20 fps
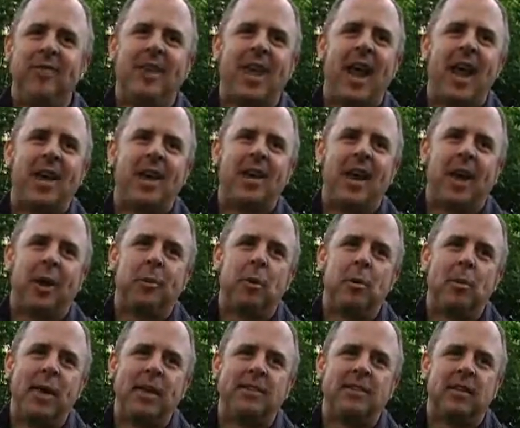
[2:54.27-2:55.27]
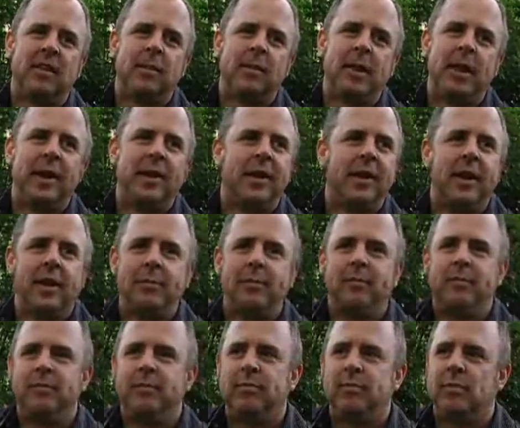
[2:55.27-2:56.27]
gained a lot of momentum and ended up
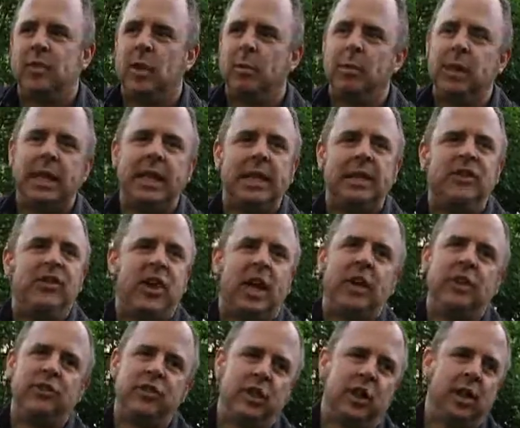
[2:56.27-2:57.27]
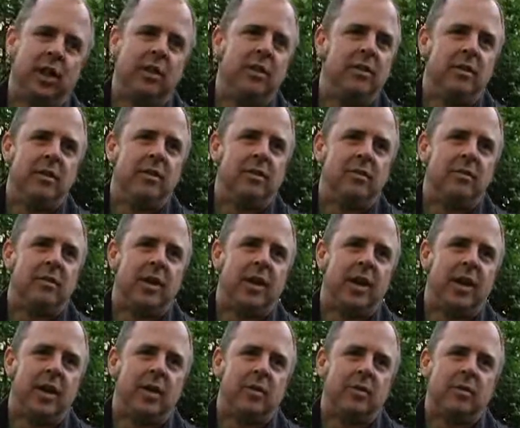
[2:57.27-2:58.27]
completely changing, you
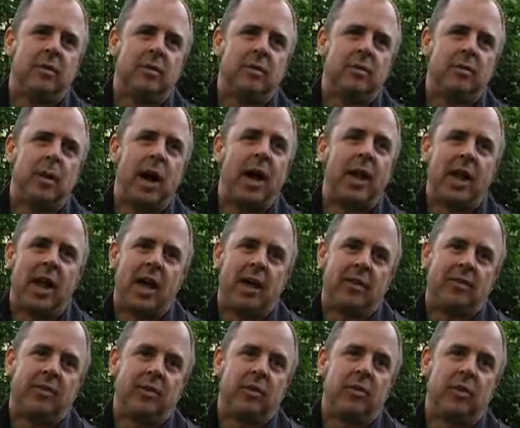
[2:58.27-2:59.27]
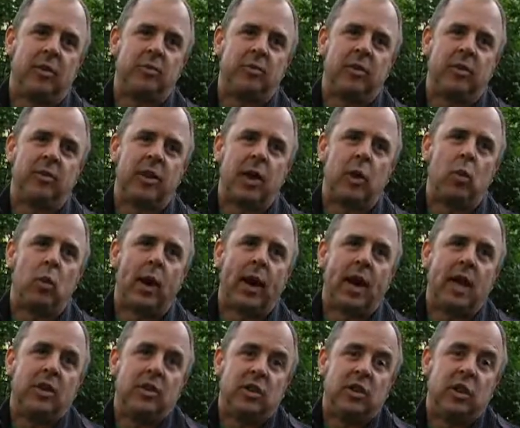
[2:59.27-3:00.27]
know, my life in terms of like what
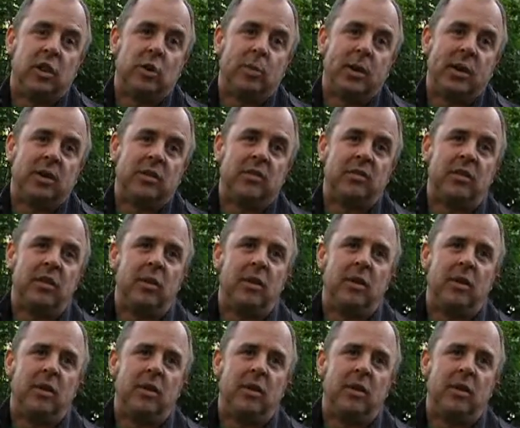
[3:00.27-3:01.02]
I do. Because